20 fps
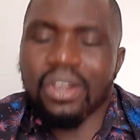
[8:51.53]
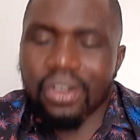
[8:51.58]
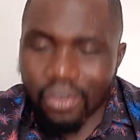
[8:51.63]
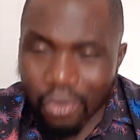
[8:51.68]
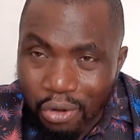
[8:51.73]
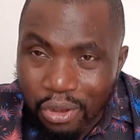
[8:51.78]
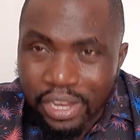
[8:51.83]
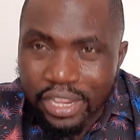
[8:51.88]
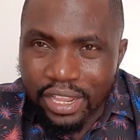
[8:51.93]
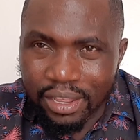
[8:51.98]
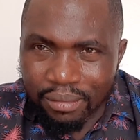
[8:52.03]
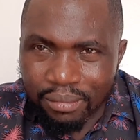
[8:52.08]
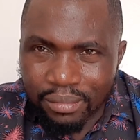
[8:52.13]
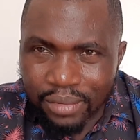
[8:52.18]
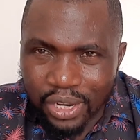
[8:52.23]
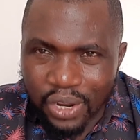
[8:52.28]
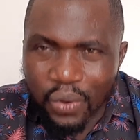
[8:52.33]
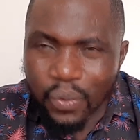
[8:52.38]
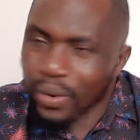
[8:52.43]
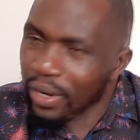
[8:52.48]
O D M
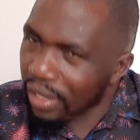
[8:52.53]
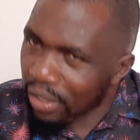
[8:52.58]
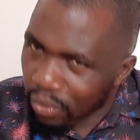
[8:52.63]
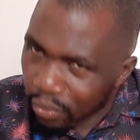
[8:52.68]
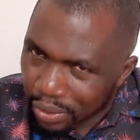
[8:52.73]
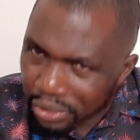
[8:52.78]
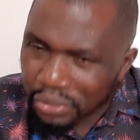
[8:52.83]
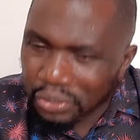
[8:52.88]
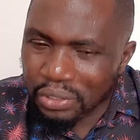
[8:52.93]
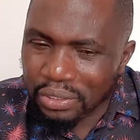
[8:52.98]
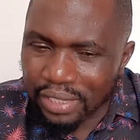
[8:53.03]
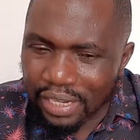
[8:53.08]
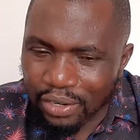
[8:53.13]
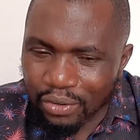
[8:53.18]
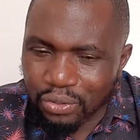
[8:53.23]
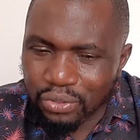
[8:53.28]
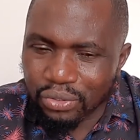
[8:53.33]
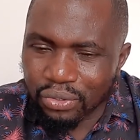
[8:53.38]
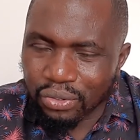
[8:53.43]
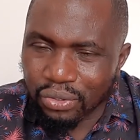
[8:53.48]
will question
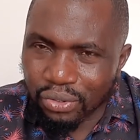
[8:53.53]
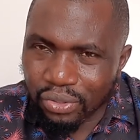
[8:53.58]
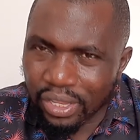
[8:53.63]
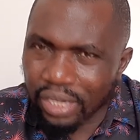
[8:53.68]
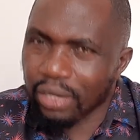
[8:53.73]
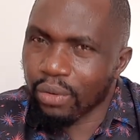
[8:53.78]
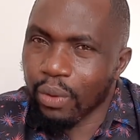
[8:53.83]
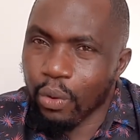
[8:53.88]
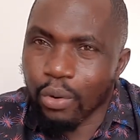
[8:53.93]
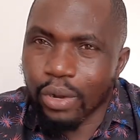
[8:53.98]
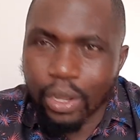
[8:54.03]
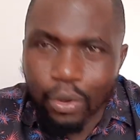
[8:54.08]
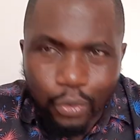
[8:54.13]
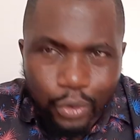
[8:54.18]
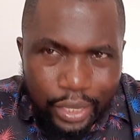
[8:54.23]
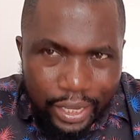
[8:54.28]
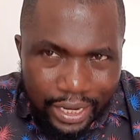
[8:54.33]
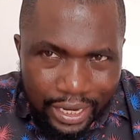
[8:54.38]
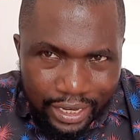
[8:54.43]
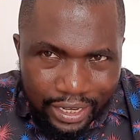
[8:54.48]
Kalonzo that we
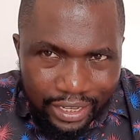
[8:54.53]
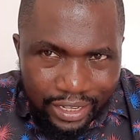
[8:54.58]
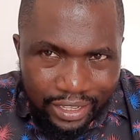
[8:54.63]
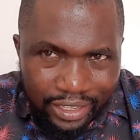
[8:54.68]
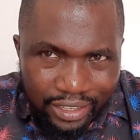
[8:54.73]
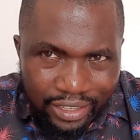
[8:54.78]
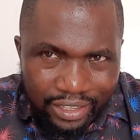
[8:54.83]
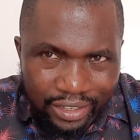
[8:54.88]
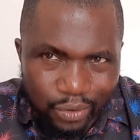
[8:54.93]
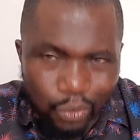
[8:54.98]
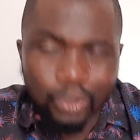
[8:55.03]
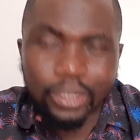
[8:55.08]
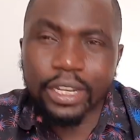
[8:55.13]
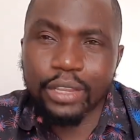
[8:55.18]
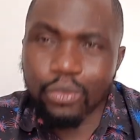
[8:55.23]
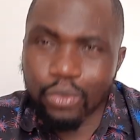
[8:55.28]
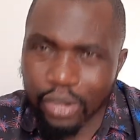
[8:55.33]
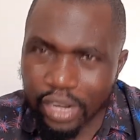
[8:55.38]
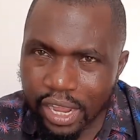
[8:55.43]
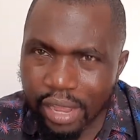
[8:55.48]
unakuja na nini? What are
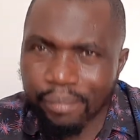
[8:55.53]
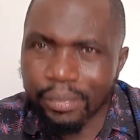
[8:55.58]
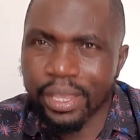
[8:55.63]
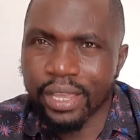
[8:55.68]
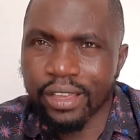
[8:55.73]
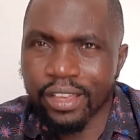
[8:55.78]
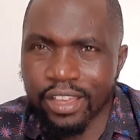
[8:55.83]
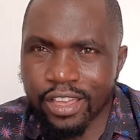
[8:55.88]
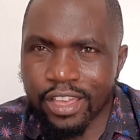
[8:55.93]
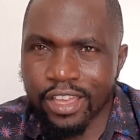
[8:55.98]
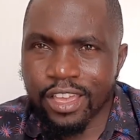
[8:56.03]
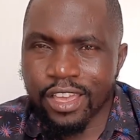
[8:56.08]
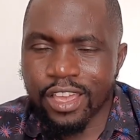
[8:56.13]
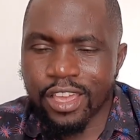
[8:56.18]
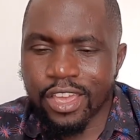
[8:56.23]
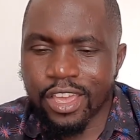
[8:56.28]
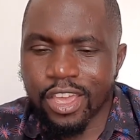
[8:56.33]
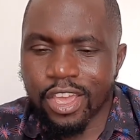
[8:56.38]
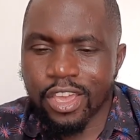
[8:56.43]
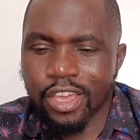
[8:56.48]
you coming,
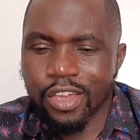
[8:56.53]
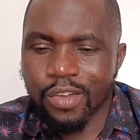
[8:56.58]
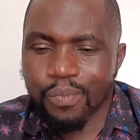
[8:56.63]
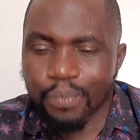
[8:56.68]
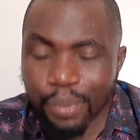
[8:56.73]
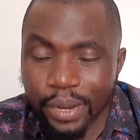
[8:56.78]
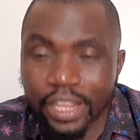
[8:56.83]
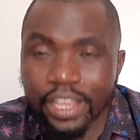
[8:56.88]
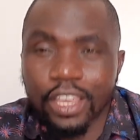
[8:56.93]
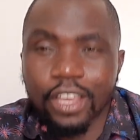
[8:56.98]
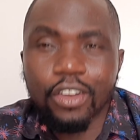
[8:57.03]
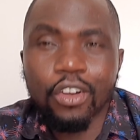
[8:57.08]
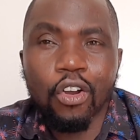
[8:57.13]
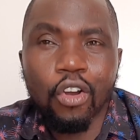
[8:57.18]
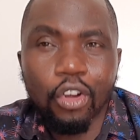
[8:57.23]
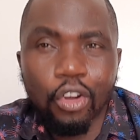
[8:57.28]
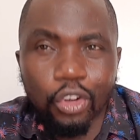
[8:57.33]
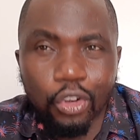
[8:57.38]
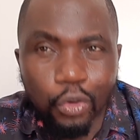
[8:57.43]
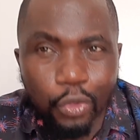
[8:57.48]
bringing
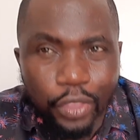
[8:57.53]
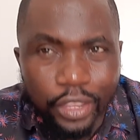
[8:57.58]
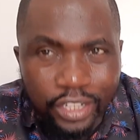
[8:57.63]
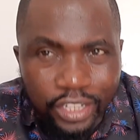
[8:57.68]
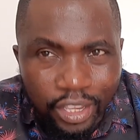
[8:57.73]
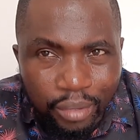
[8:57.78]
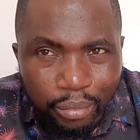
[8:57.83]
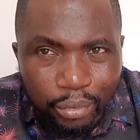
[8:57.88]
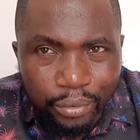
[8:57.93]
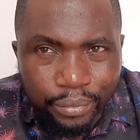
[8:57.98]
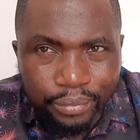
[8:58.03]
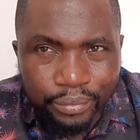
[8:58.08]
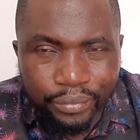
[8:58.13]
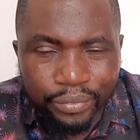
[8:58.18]
to the table?